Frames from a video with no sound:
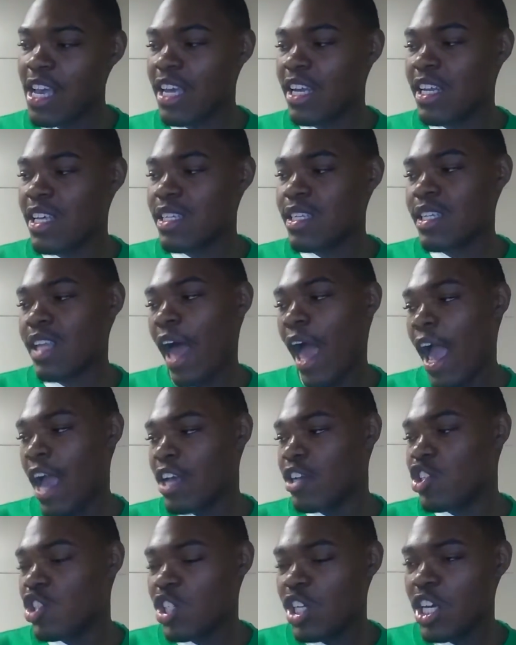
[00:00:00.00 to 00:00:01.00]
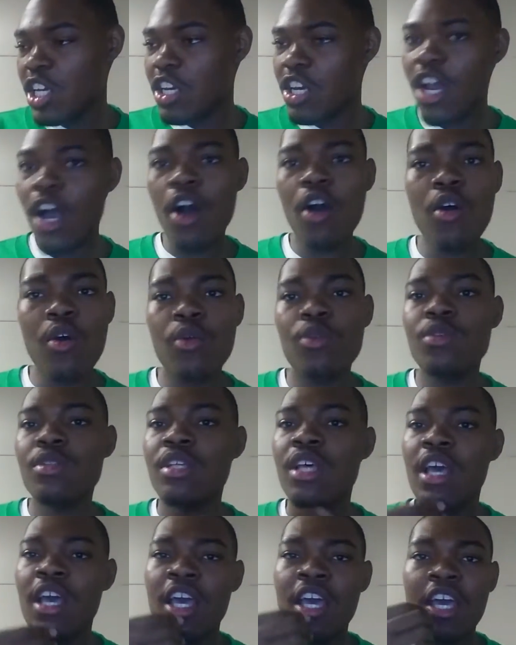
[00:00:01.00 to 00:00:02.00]
And it's like, she
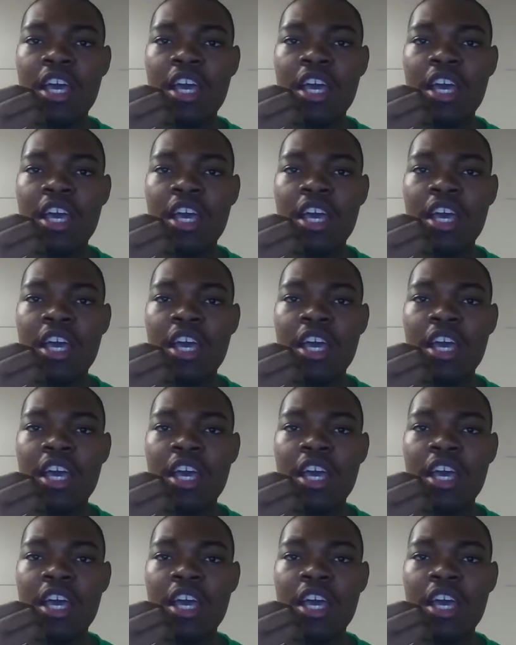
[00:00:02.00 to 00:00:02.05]
knows